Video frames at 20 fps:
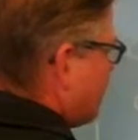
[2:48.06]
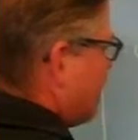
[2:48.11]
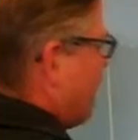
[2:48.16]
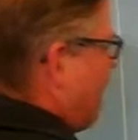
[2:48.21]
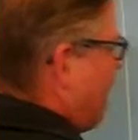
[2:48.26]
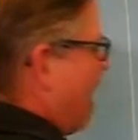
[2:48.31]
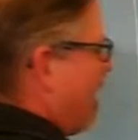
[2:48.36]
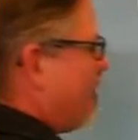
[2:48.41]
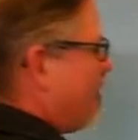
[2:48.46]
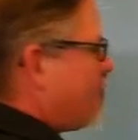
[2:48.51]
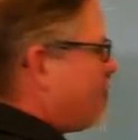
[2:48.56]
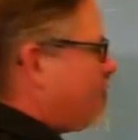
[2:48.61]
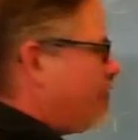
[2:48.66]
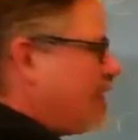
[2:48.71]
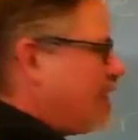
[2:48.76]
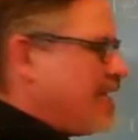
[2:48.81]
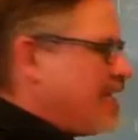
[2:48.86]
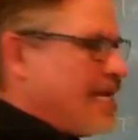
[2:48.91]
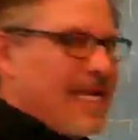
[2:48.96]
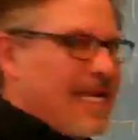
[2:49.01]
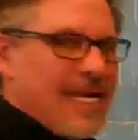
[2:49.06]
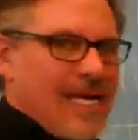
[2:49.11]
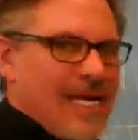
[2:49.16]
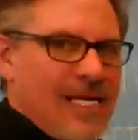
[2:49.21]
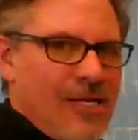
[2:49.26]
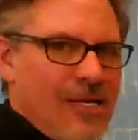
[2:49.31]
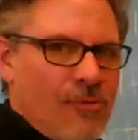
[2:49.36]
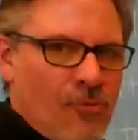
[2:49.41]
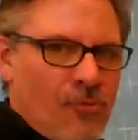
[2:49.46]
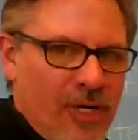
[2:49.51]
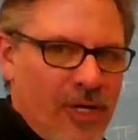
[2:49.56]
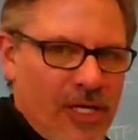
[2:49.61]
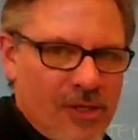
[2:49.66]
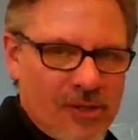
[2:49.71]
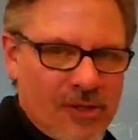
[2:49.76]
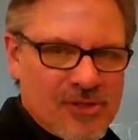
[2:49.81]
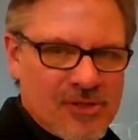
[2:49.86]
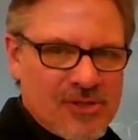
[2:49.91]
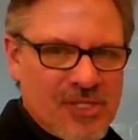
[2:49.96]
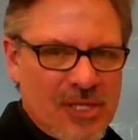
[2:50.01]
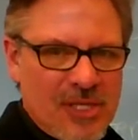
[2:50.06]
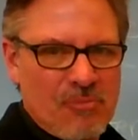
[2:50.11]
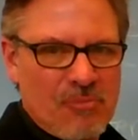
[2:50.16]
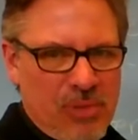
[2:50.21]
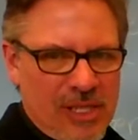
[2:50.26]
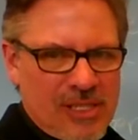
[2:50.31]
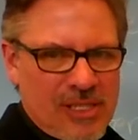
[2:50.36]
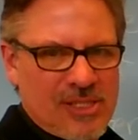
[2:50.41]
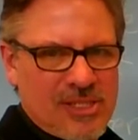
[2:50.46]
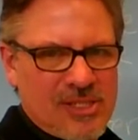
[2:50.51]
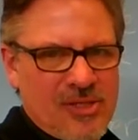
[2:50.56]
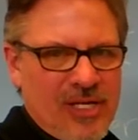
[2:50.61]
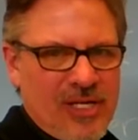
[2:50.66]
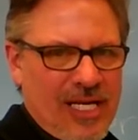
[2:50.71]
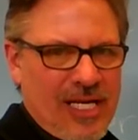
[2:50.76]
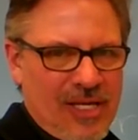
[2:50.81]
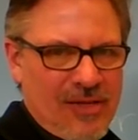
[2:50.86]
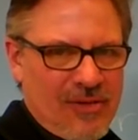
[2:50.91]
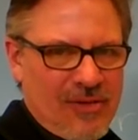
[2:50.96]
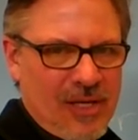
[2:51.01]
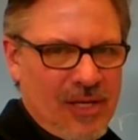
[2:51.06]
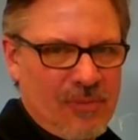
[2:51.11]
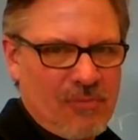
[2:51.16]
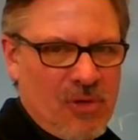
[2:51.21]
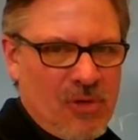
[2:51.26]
have any real semblance to anything,